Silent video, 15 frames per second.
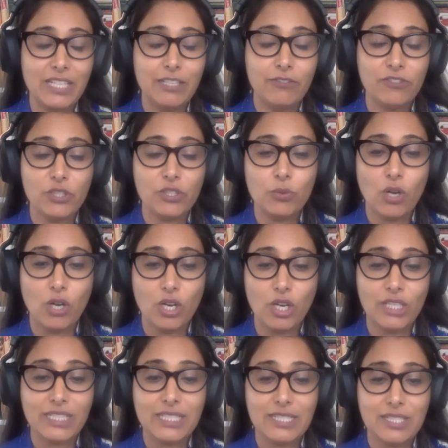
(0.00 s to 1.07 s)
if you
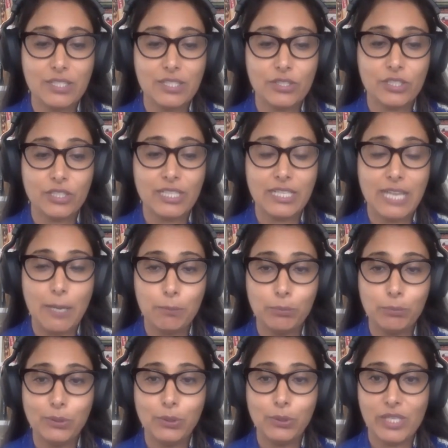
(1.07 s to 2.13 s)
are considered an
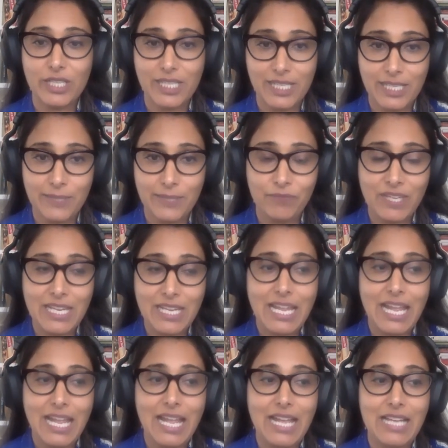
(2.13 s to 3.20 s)
employee.
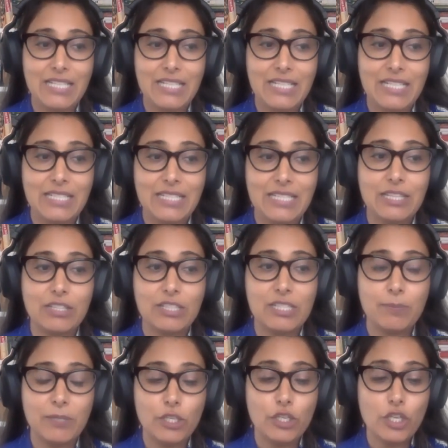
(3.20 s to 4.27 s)
And there has
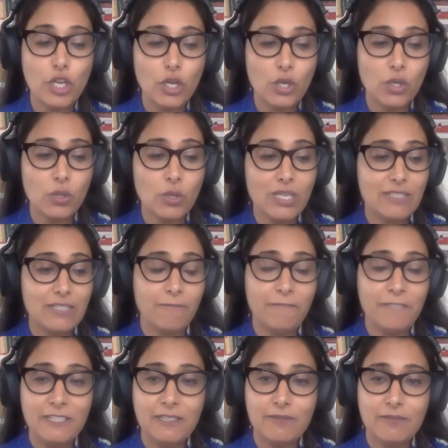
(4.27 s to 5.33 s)
been no
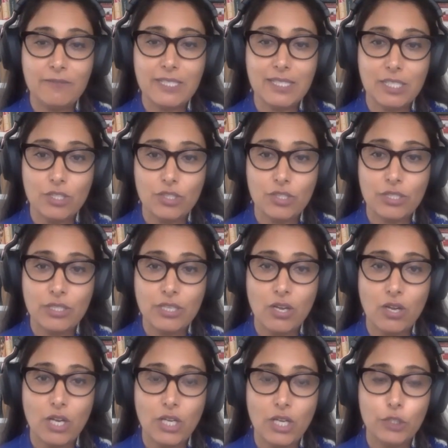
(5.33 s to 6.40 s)
definitive decision
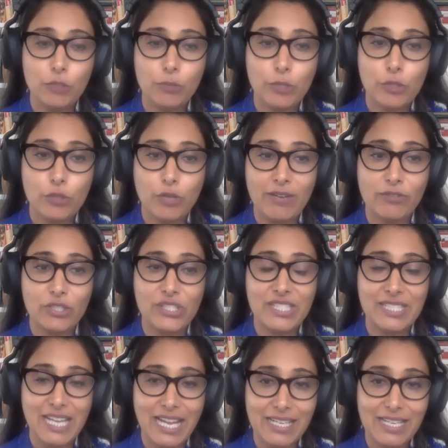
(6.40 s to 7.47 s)
on Uber driver
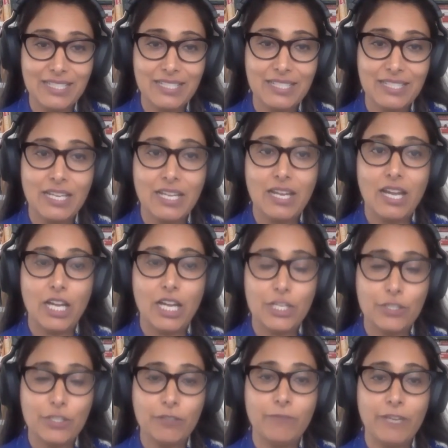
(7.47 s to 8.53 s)
status
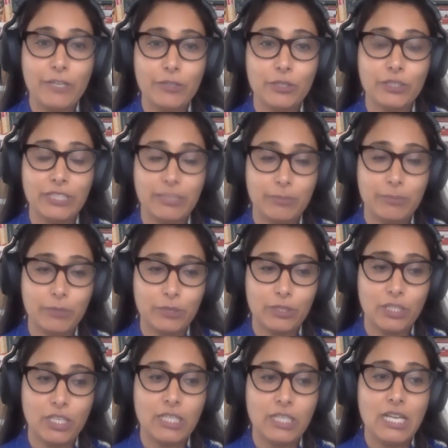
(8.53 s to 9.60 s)
under federal labor
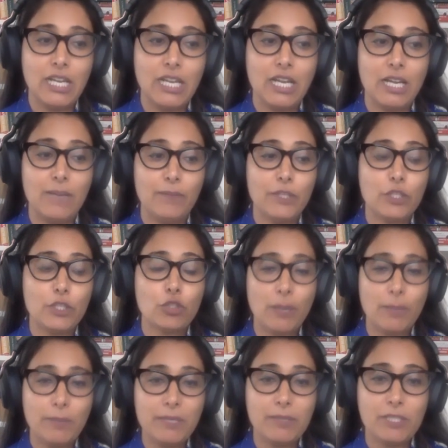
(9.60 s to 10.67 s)
law. The
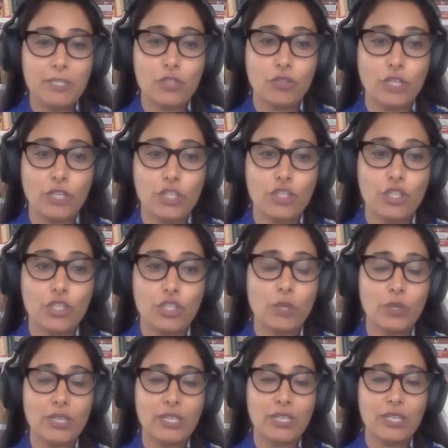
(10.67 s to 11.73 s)
Trump administration
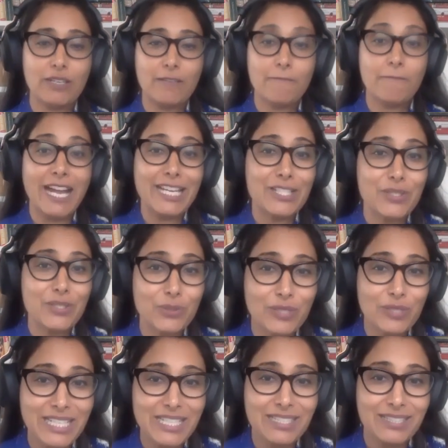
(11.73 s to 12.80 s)
wrote an
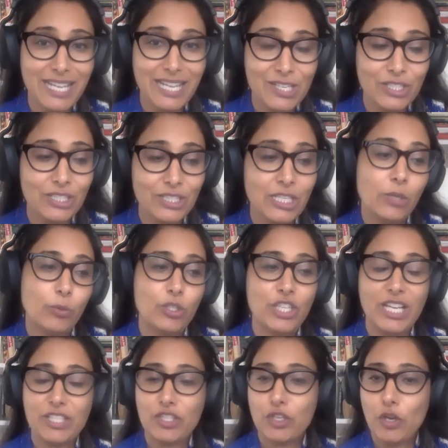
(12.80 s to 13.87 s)
advisory letter, which
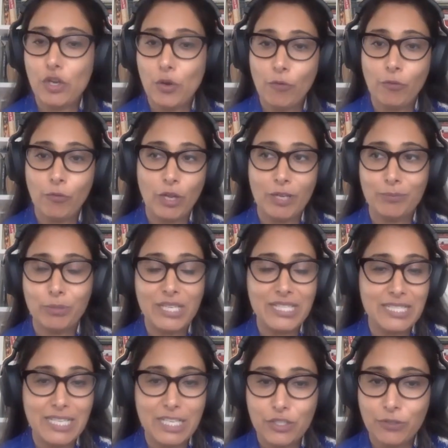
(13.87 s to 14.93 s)
has no
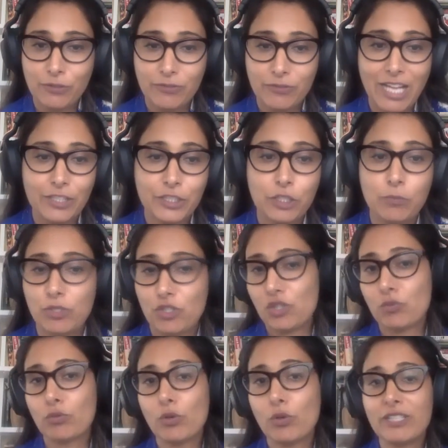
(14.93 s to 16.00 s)
precedential value, but
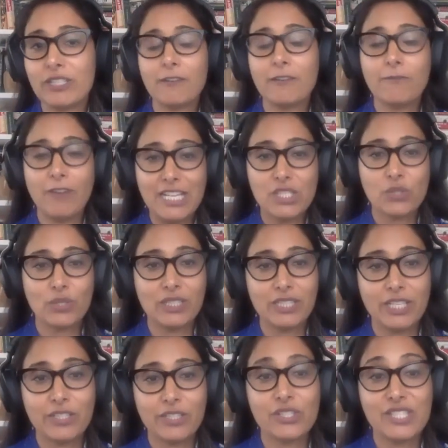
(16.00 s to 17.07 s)
just wrote an advisory
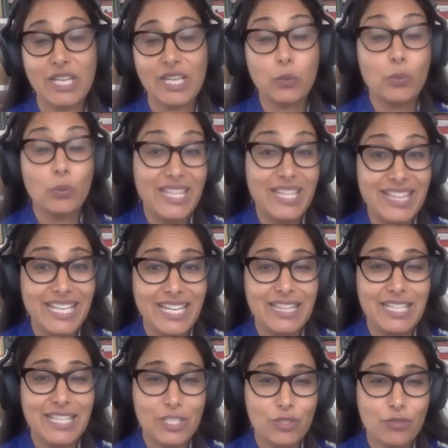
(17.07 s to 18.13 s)
letter saying, we think
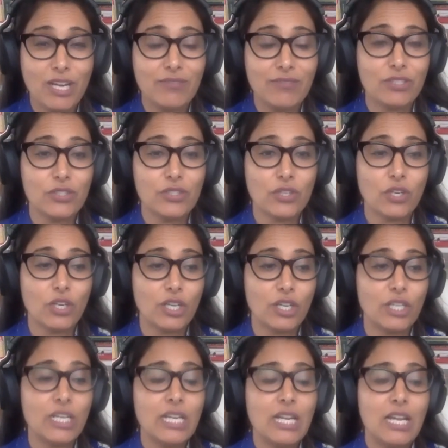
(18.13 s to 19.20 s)
these drivers
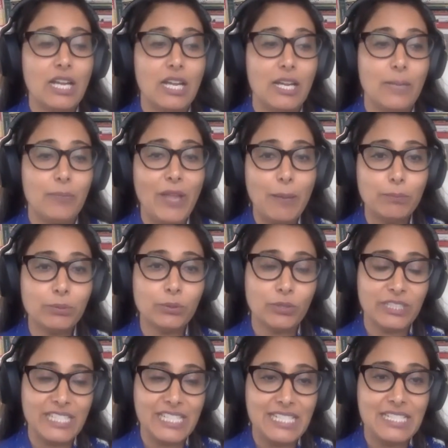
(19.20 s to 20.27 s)
are
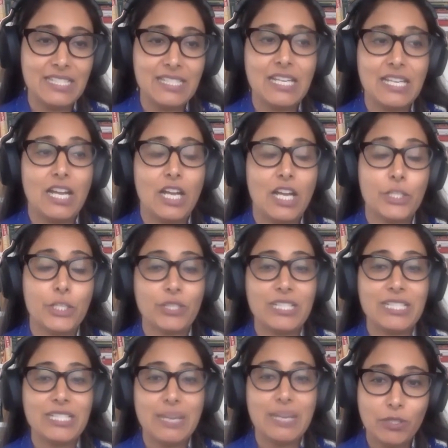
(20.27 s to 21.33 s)
employees. Under a
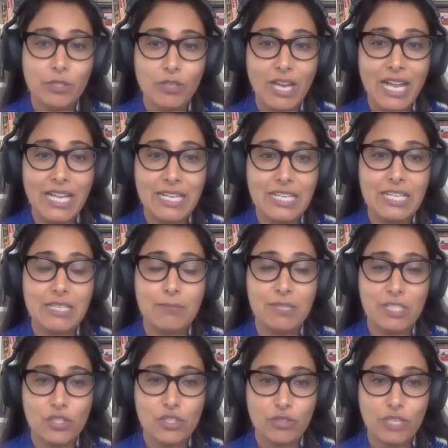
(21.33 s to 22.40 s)
Democrat
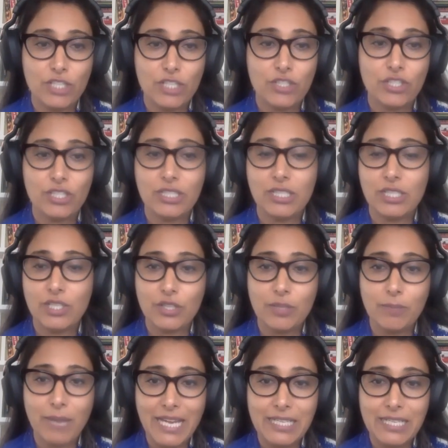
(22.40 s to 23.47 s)
administration, under
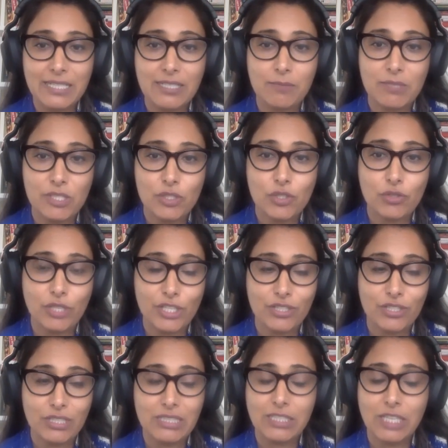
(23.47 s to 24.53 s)
the Biden
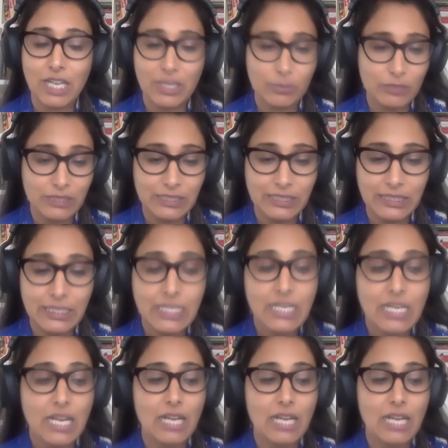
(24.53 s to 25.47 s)
administration, God willing,